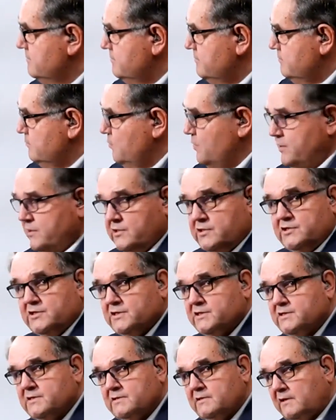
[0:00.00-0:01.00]
when you
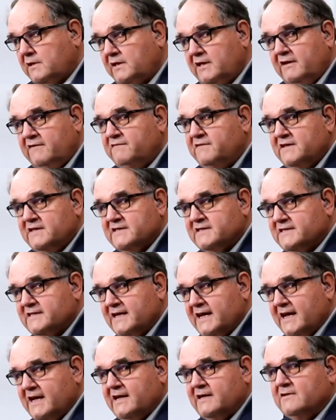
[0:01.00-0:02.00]
just leave the
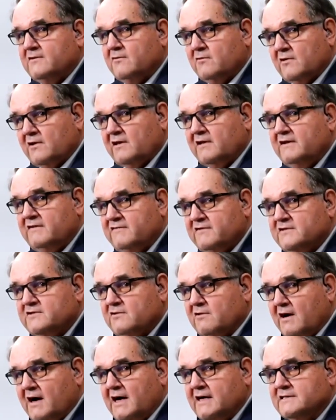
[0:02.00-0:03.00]
estate or leave a
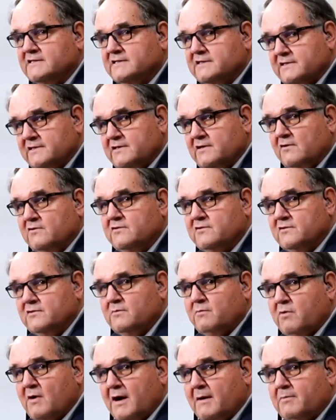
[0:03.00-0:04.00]
trust and don't do the
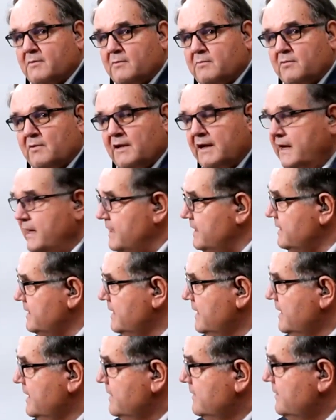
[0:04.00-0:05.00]
proper planning,
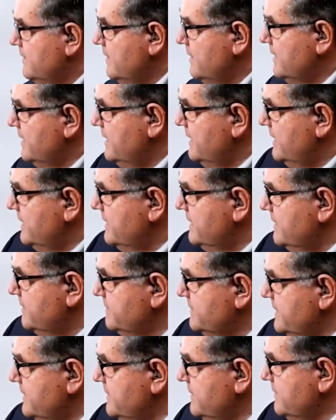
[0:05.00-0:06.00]
they're going to end
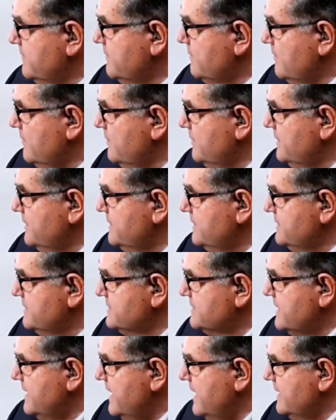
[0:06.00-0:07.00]
up getting thrown into
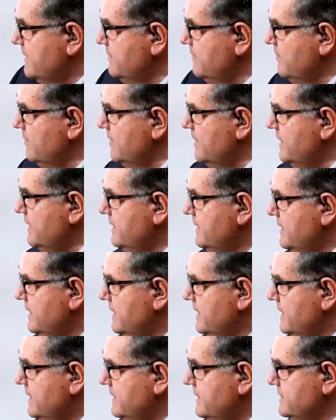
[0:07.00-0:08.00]
this category.
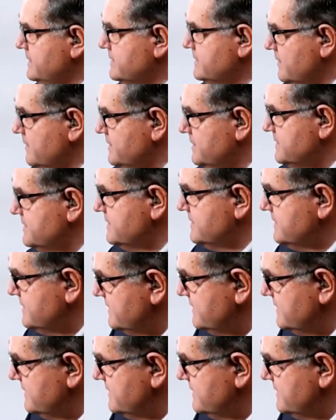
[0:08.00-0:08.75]
And so this is an